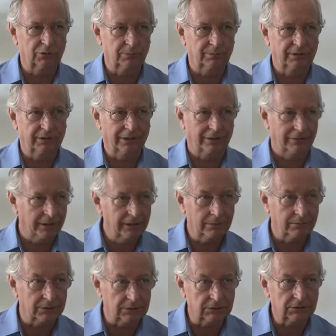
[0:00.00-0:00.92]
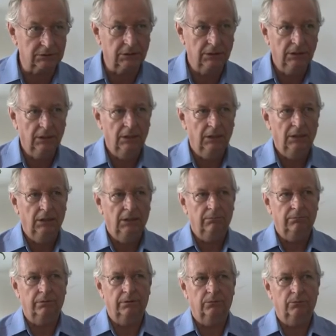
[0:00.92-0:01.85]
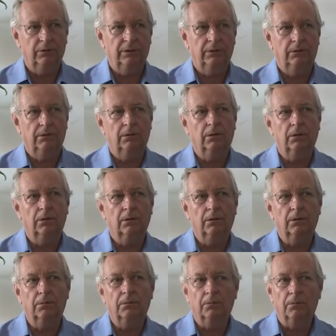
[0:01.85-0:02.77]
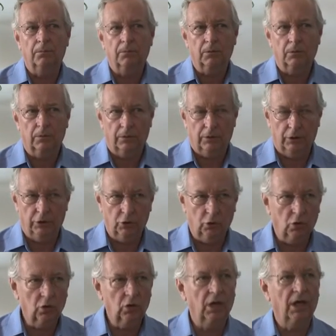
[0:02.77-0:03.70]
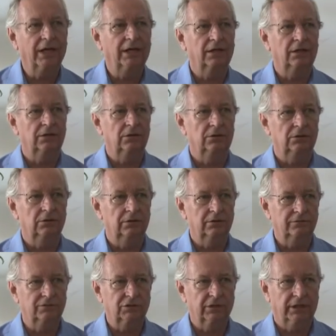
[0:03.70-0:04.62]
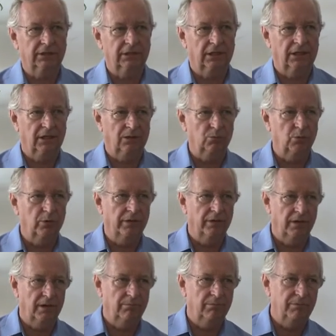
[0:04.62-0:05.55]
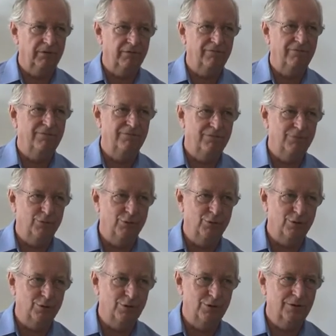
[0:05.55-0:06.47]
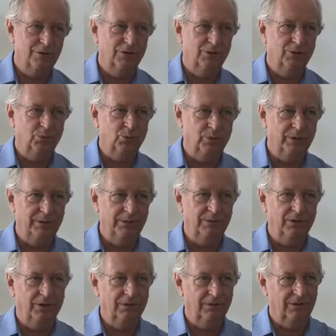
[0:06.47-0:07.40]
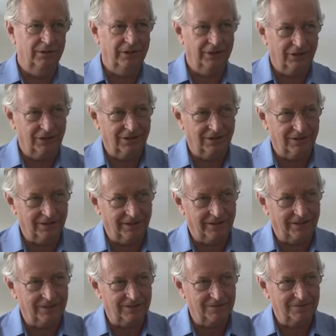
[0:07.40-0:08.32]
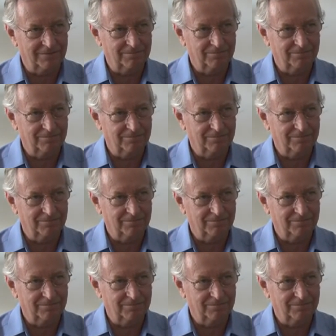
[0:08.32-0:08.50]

to be our enemies, but we, in all likelihood, have set that up with them before we incarnated,